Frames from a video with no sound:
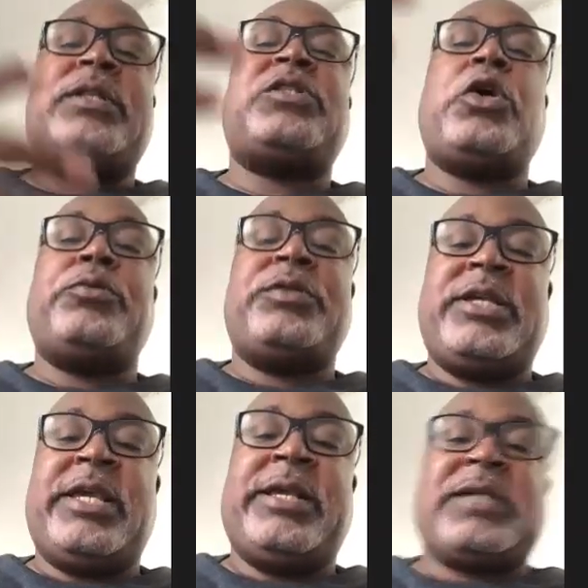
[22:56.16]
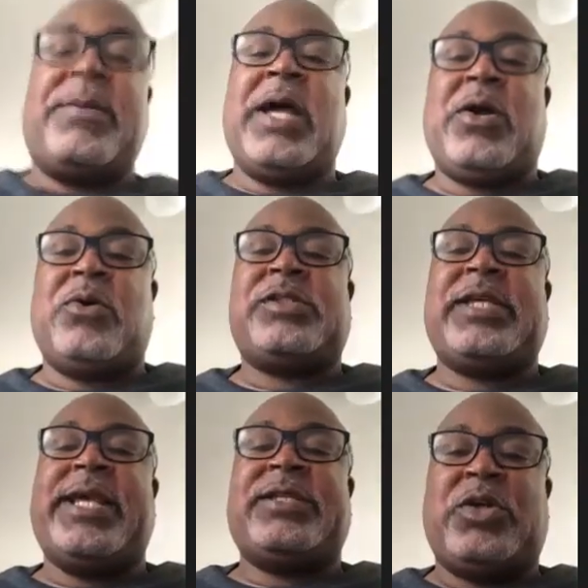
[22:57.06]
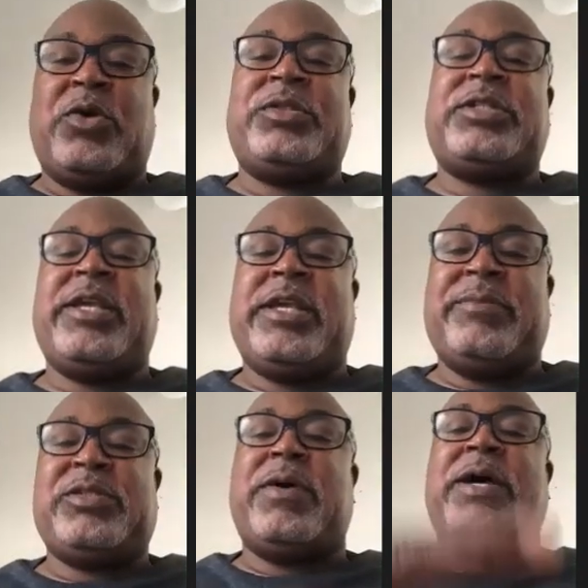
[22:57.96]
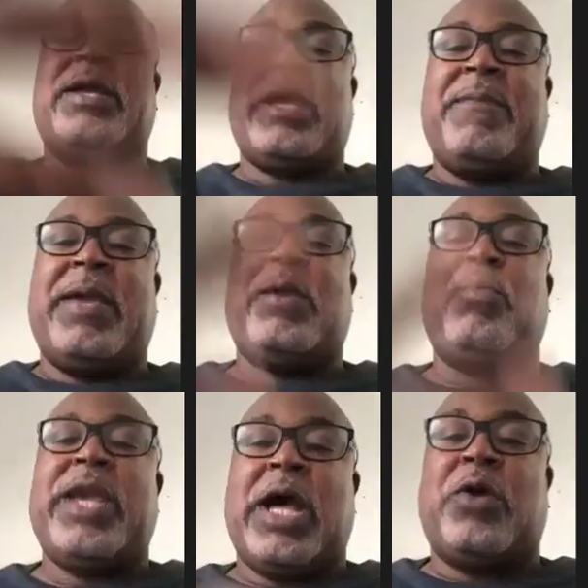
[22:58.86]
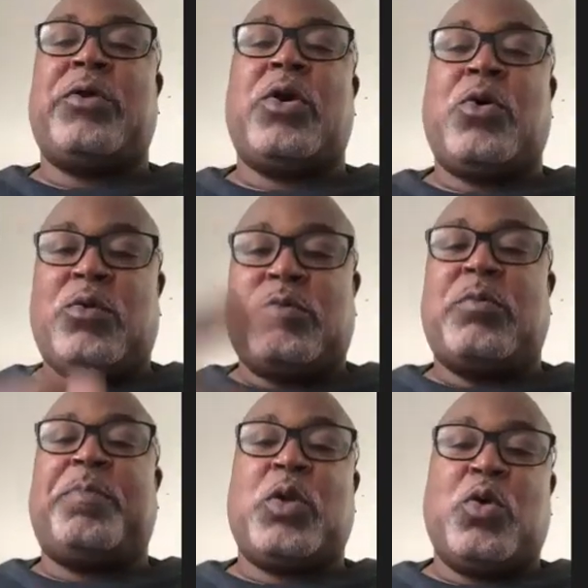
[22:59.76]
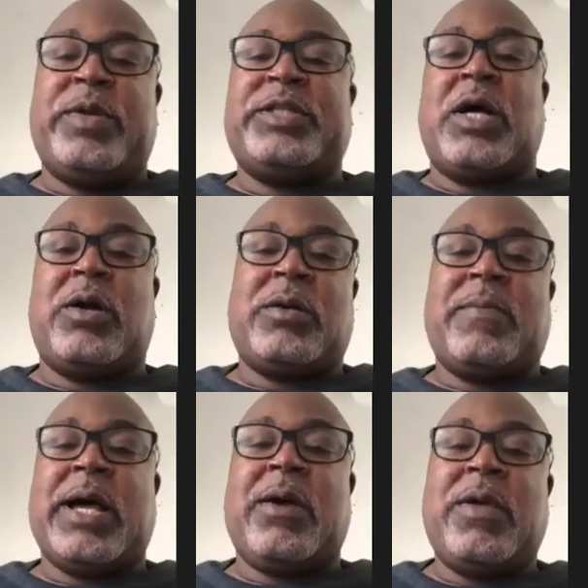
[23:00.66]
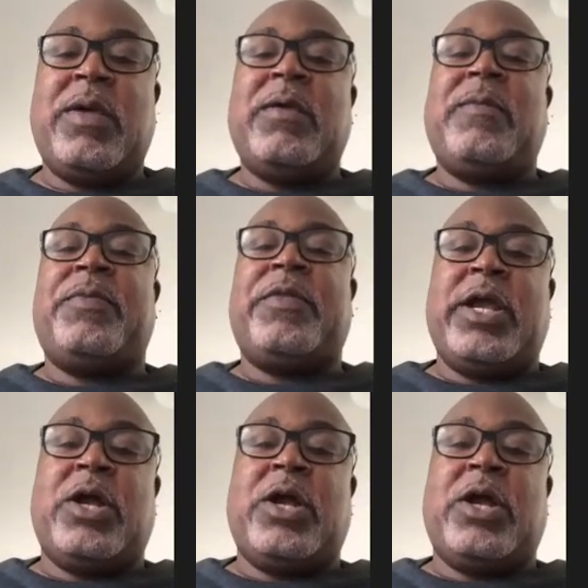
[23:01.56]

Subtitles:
certain teams, I'm not going to say certain teams, but, we all know who we talking about. They're